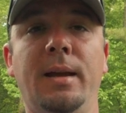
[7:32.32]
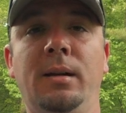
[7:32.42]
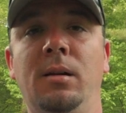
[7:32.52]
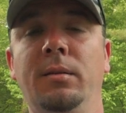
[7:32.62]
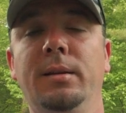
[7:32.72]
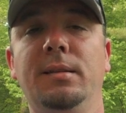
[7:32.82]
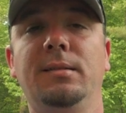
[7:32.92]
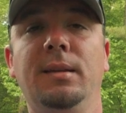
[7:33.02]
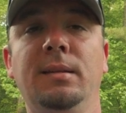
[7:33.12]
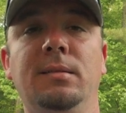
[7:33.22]
later on in the
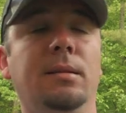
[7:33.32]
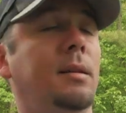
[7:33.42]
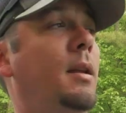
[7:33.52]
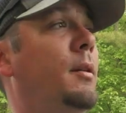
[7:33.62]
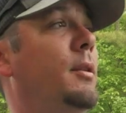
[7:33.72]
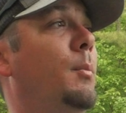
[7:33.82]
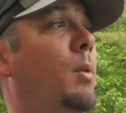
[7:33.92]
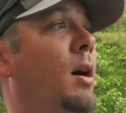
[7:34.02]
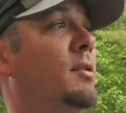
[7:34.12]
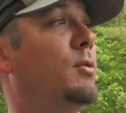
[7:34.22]
season, the
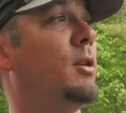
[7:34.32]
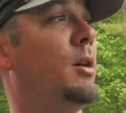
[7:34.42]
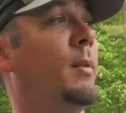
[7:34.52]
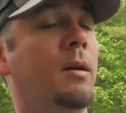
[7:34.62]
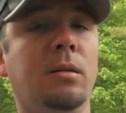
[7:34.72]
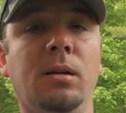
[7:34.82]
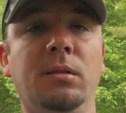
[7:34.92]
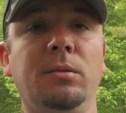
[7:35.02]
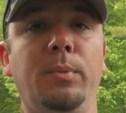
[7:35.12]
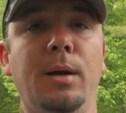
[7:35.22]
bucks will come out
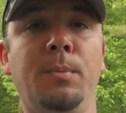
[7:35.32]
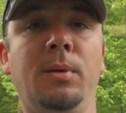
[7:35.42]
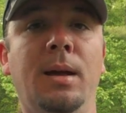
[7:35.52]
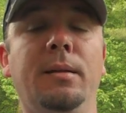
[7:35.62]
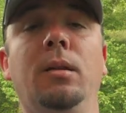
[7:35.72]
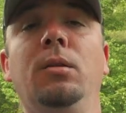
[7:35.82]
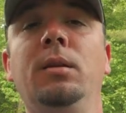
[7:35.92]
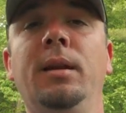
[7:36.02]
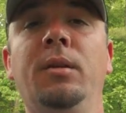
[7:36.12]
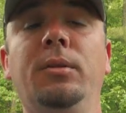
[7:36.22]
across the pipeline, and they'll
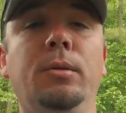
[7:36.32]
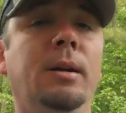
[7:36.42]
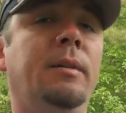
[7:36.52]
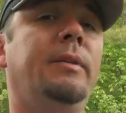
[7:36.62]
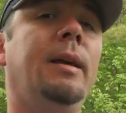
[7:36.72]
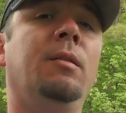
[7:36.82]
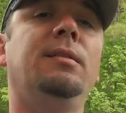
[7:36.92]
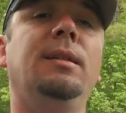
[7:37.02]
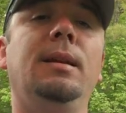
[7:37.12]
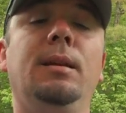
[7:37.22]
look down through here, and if they don't
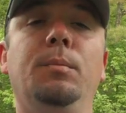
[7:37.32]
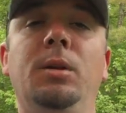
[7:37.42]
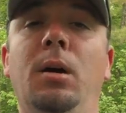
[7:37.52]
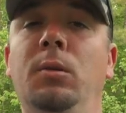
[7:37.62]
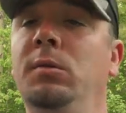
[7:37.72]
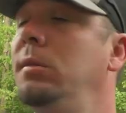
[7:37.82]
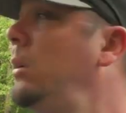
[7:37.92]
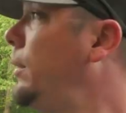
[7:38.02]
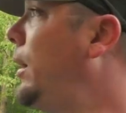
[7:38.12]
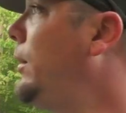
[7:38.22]
see any does,
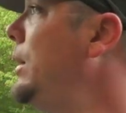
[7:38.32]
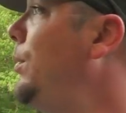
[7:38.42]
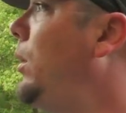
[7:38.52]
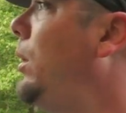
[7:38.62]
they'll keep